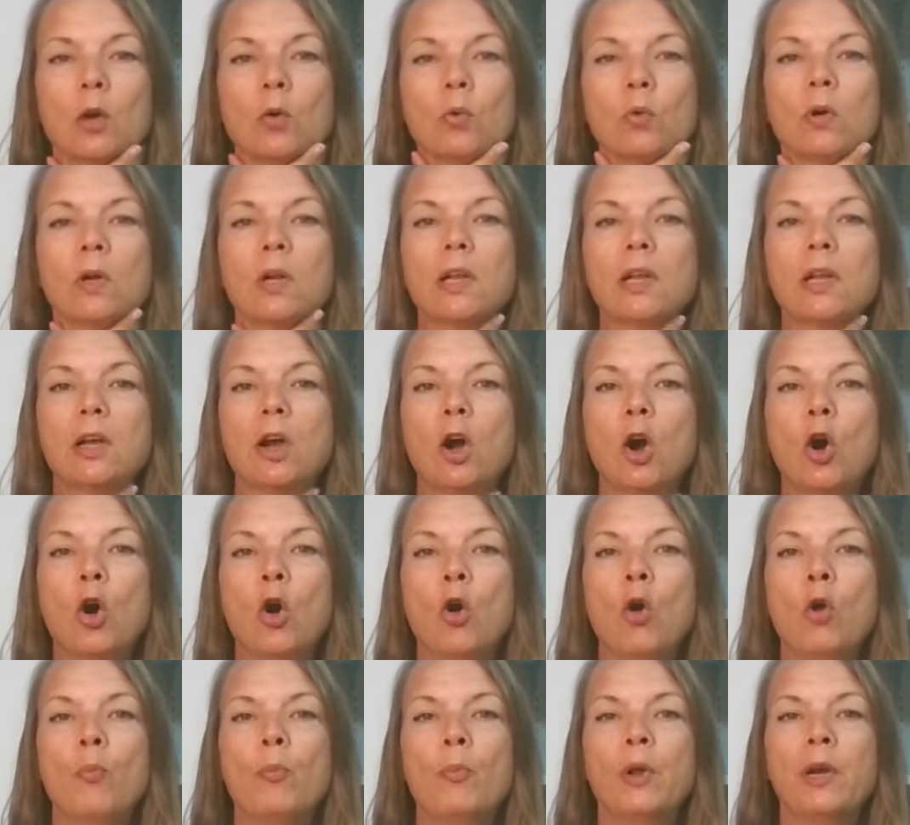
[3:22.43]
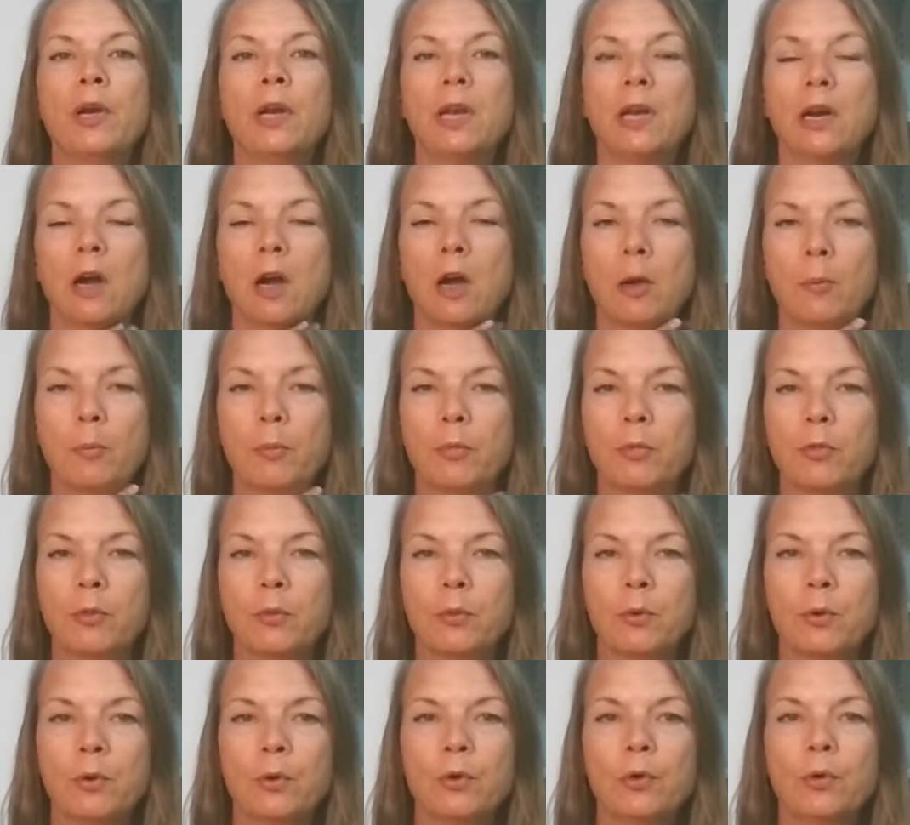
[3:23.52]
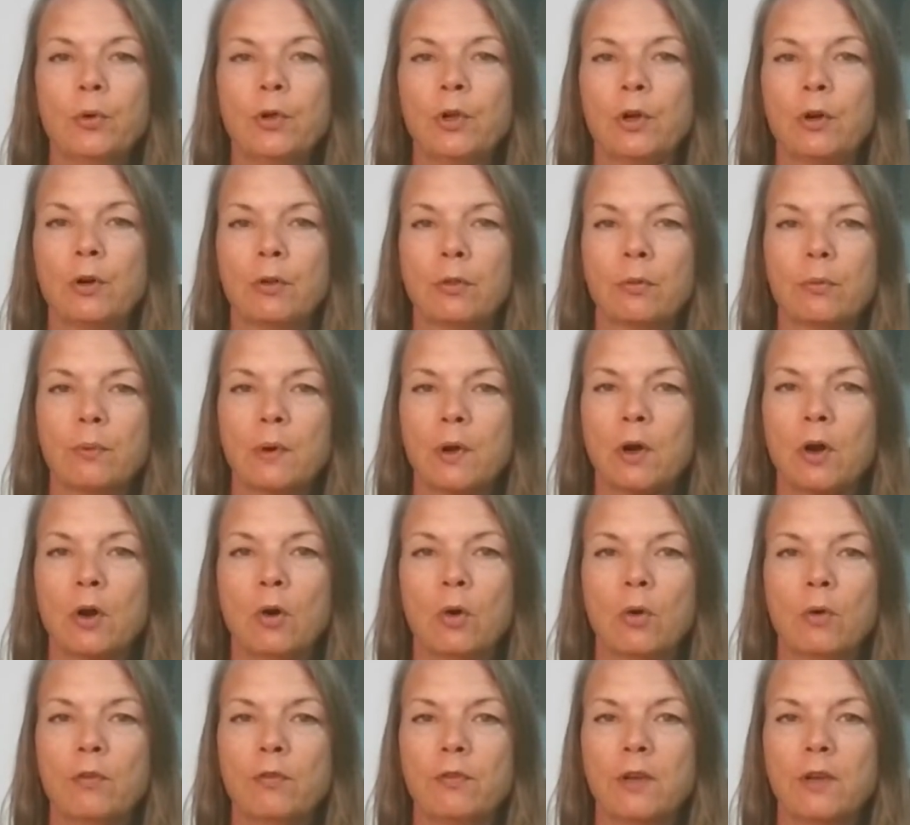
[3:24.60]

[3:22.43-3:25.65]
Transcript: Really opening up through your throat,